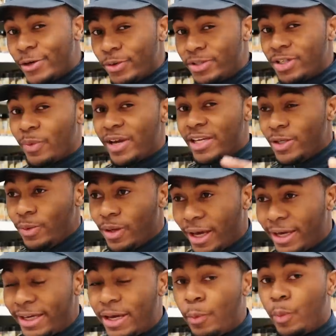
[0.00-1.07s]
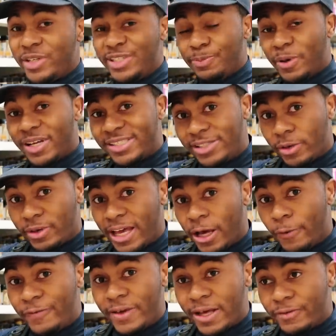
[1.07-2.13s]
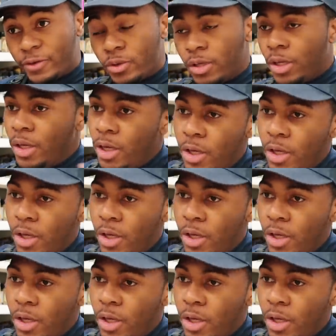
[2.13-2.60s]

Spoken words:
good to the way you like it, which but still on a healthy level,